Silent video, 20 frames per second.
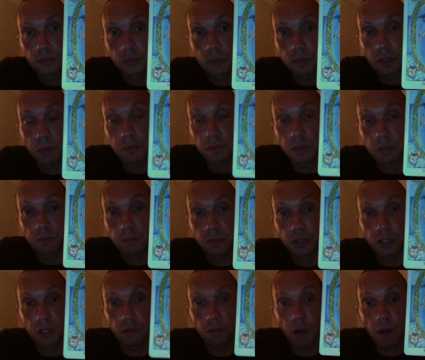something
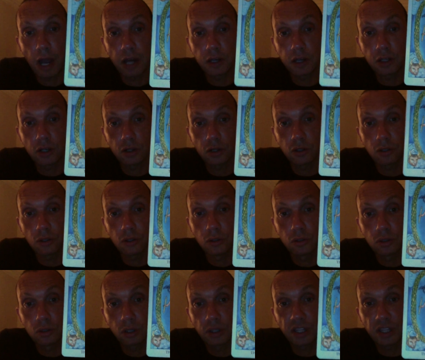pretty
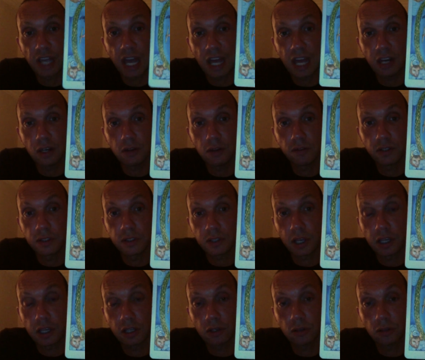radical, the end of a
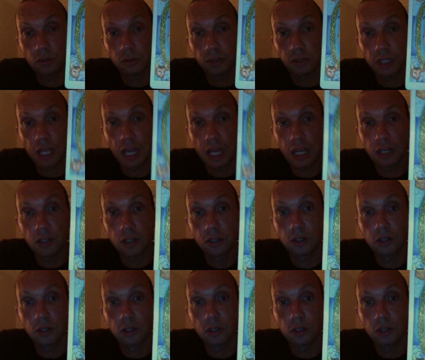cycle, the end